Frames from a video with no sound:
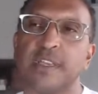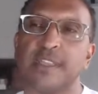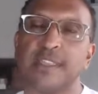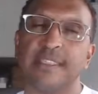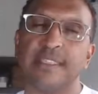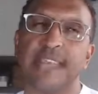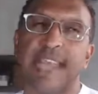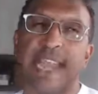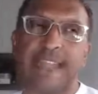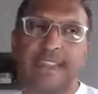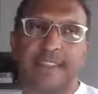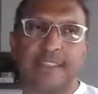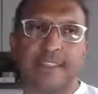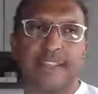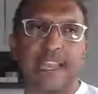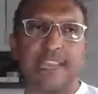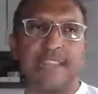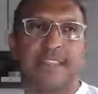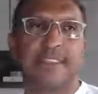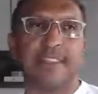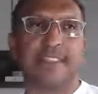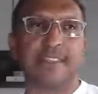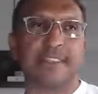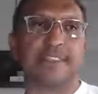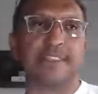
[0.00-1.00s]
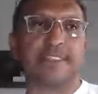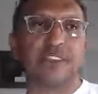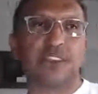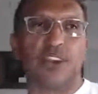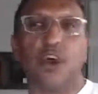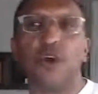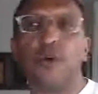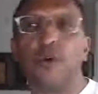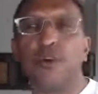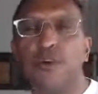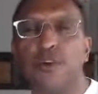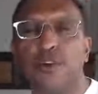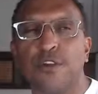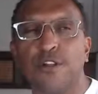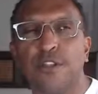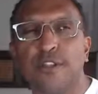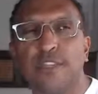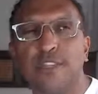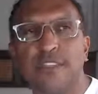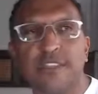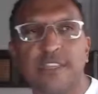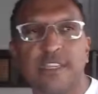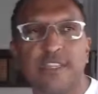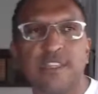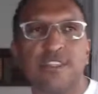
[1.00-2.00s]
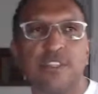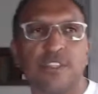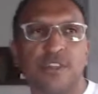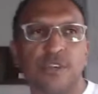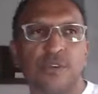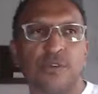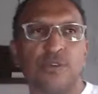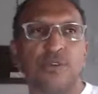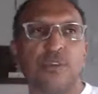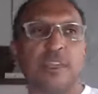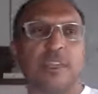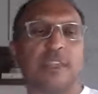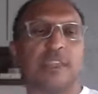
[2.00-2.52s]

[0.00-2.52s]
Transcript: that this cohort is into.